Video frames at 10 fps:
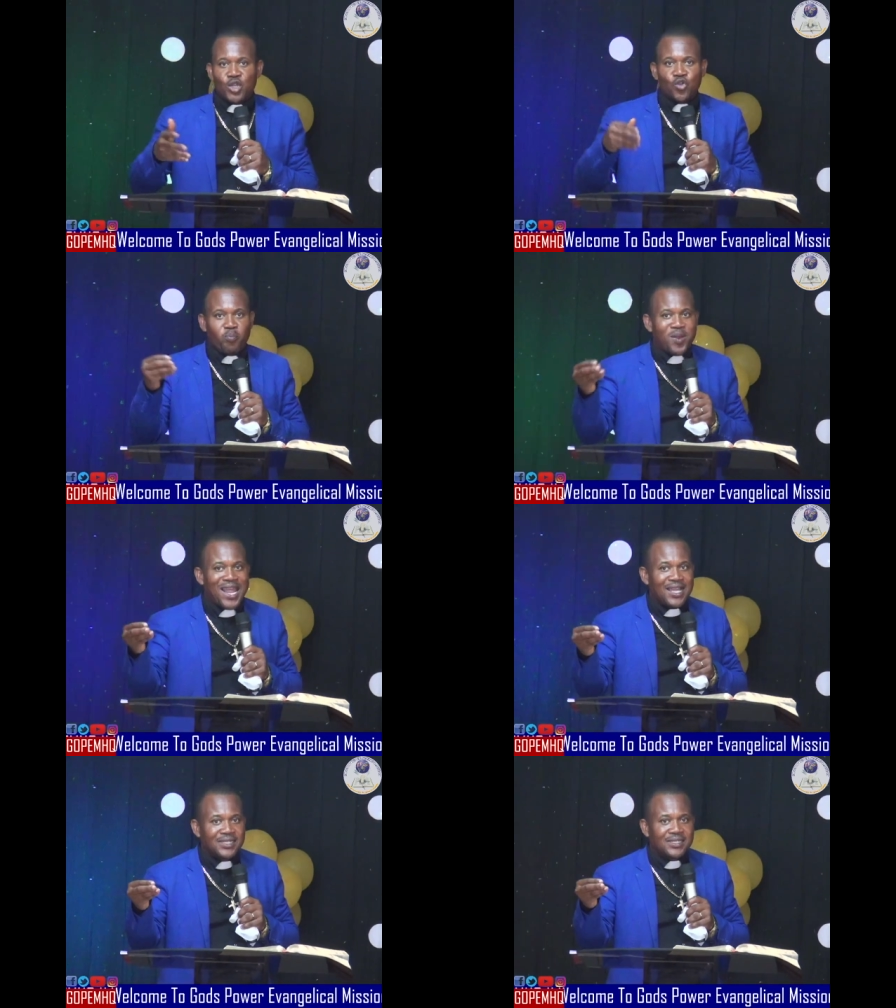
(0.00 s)
to
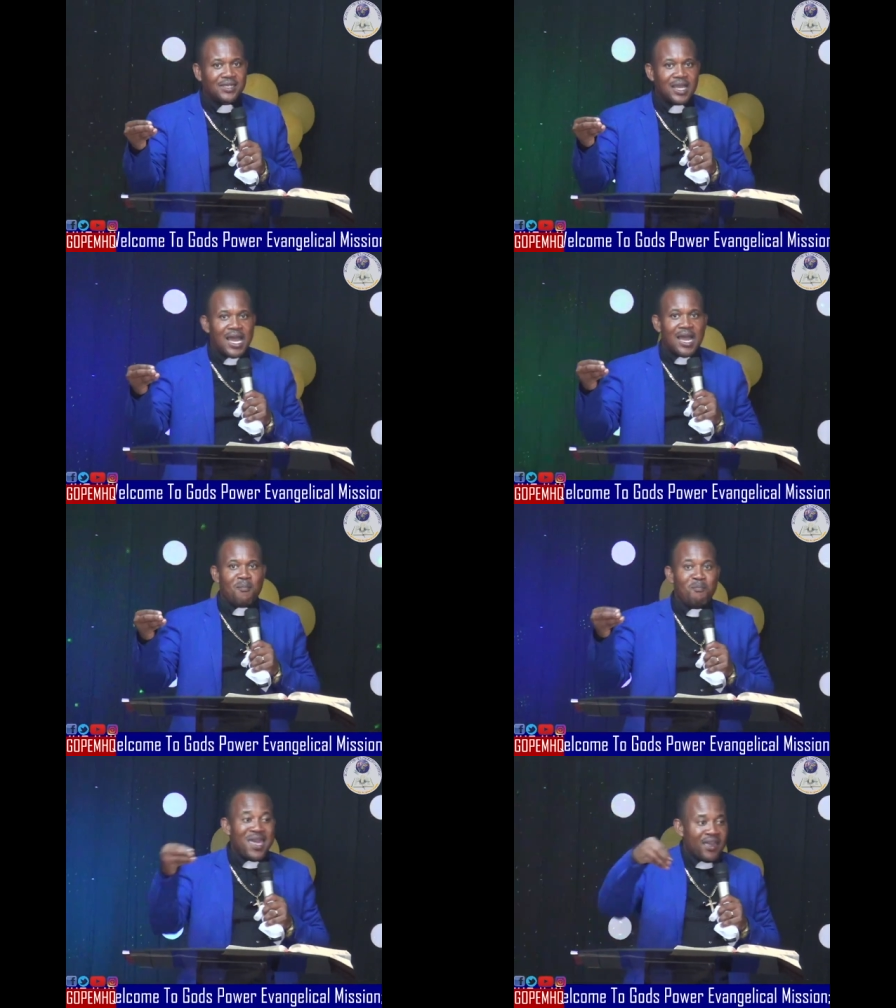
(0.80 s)
plant uh,
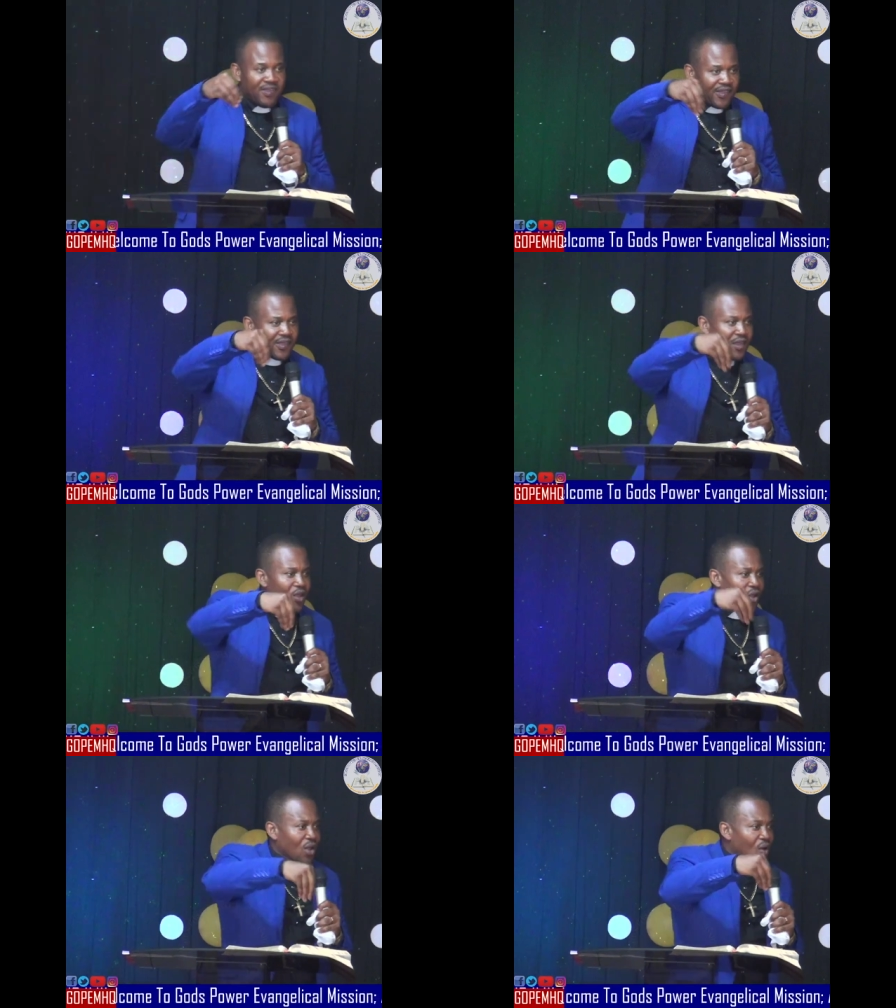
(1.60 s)
maize
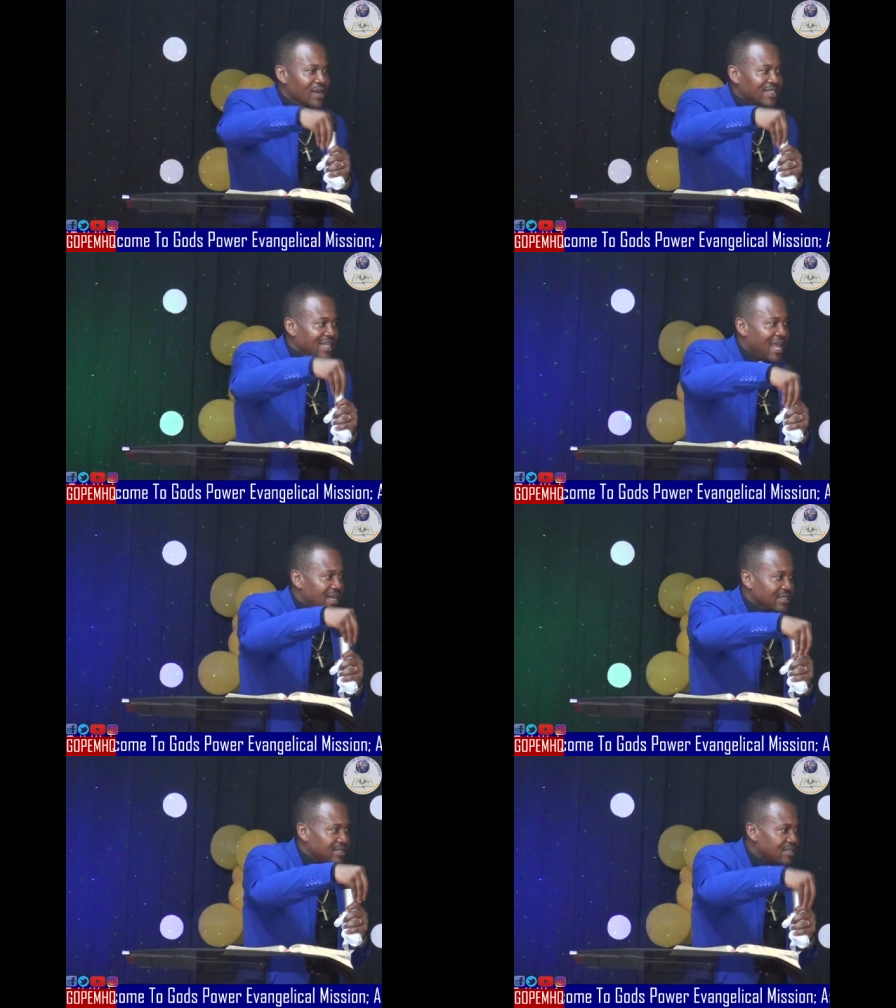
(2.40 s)
on his land.